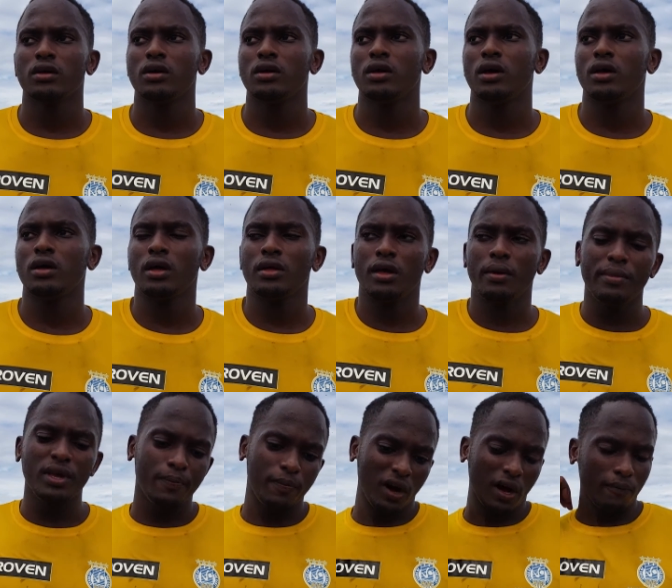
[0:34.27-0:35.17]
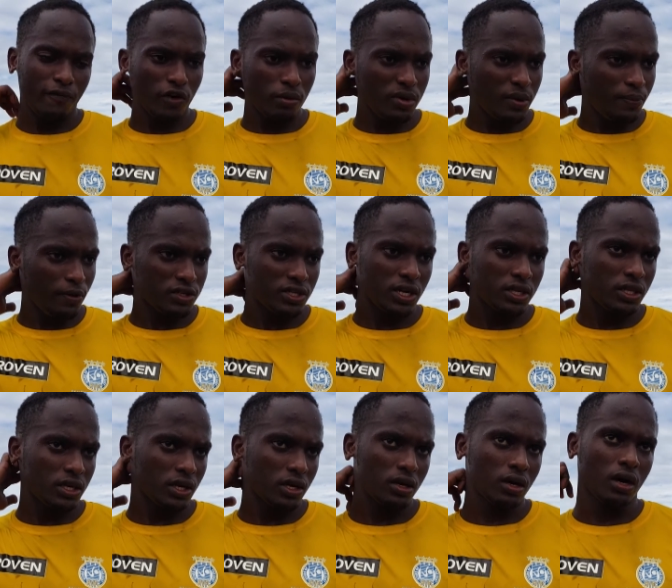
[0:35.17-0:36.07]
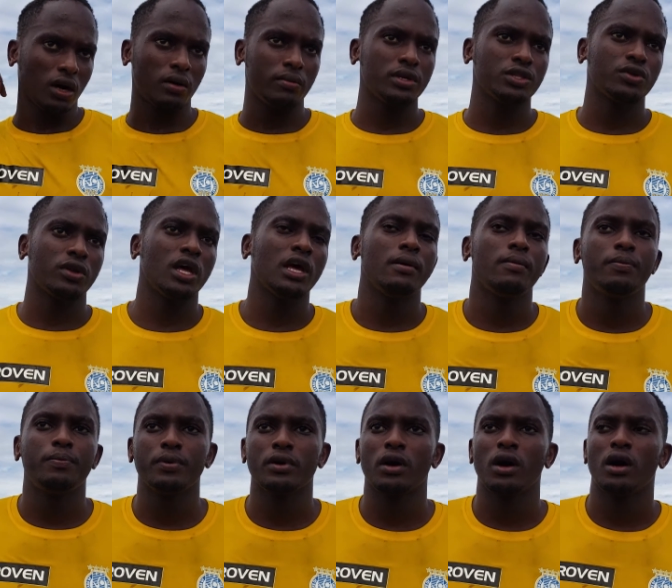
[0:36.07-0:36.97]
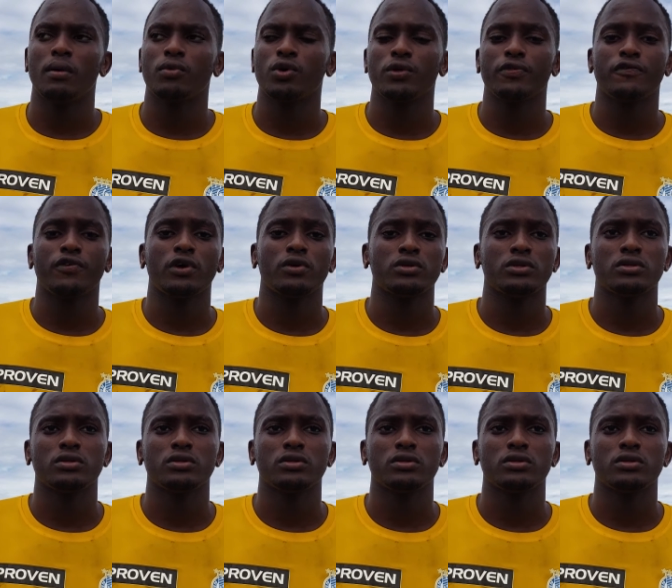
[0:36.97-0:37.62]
uh, yeah, yeah, me, um, for me personally, I think um, uh, it will help um, going forward.